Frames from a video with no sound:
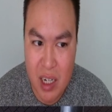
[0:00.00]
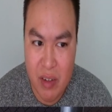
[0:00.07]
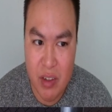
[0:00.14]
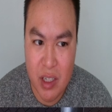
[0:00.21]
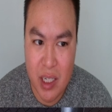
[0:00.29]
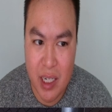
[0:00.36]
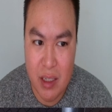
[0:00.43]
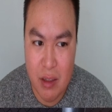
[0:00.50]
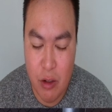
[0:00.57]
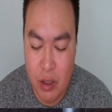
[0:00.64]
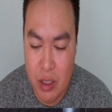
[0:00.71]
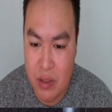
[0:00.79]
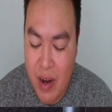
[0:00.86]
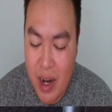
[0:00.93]
I feel like,
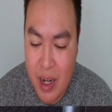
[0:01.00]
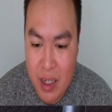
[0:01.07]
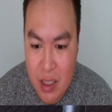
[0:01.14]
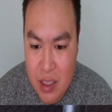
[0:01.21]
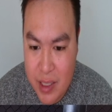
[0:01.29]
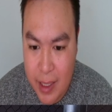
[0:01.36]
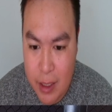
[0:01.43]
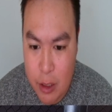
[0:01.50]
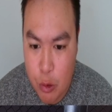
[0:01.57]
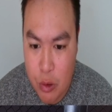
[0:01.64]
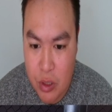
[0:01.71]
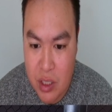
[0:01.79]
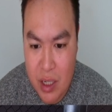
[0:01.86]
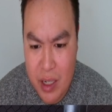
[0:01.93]
he's fighting in St.
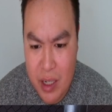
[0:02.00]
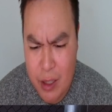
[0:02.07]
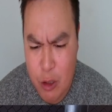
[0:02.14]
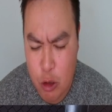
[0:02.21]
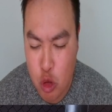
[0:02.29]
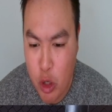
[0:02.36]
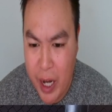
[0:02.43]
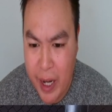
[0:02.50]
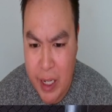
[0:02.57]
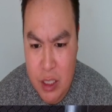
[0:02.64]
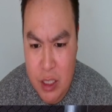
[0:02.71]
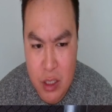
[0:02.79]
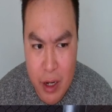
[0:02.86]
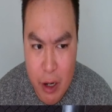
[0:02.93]
Louis. He either
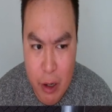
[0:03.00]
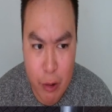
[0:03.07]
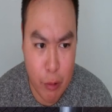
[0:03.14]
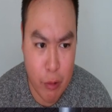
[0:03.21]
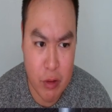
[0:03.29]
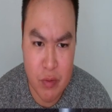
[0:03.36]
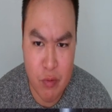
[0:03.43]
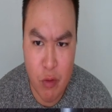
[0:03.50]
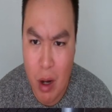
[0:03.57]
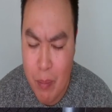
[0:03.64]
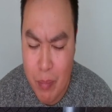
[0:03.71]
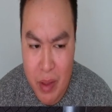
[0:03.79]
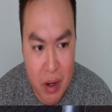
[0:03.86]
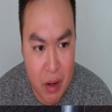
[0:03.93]
trains there or is
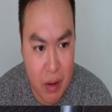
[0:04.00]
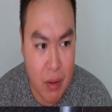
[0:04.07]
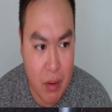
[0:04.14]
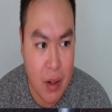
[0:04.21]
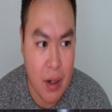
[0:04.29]
from there.